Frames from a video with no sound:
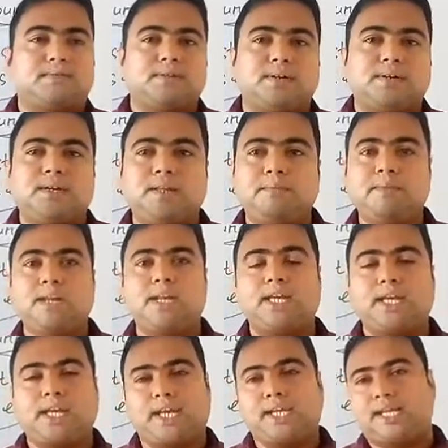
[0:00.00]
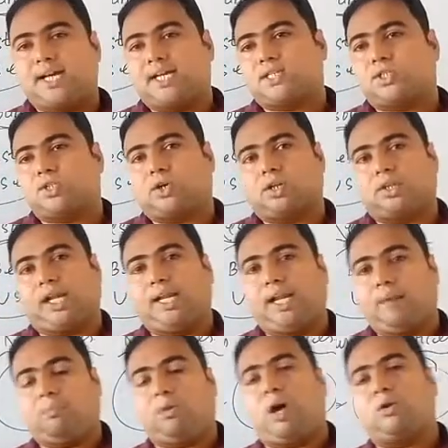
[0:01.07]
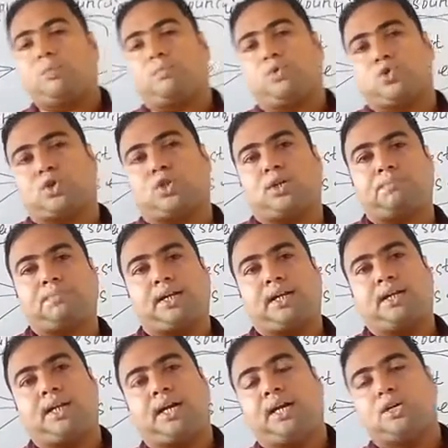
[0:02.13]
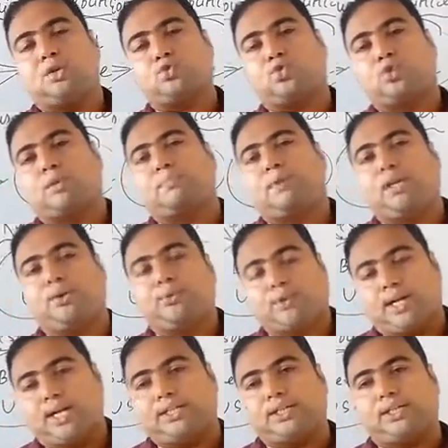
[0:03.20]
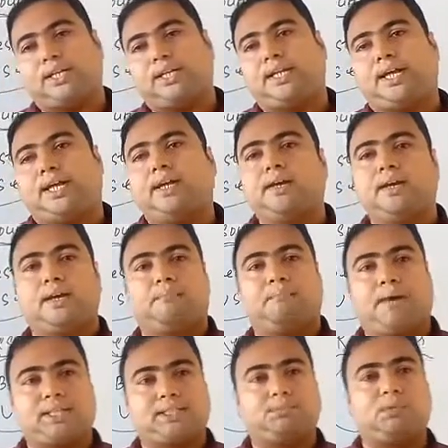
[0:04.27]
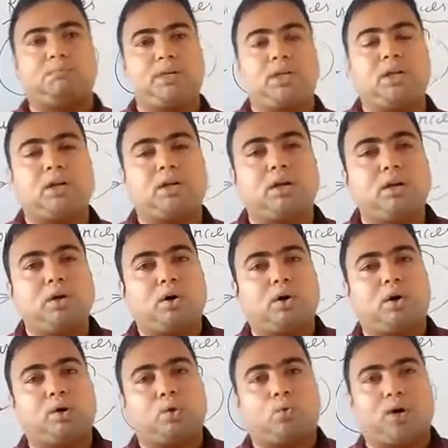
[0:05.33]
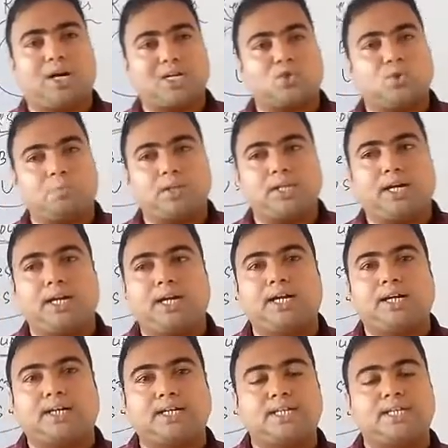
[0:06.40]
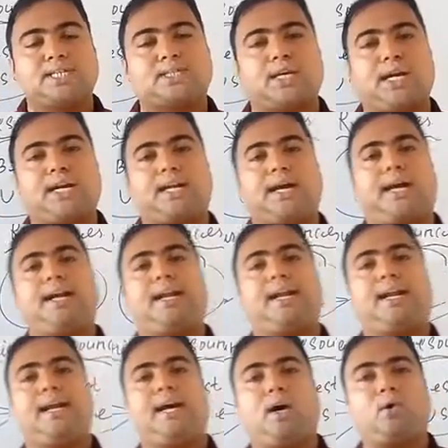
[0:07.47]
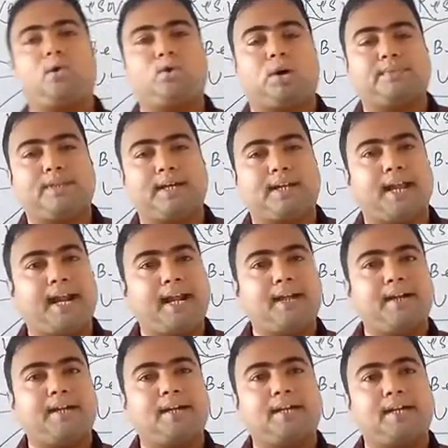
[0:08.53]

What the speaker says: remaining areas or the left out portion of the land should be utilized in a maximum manner, or what should be the design and layout of the land,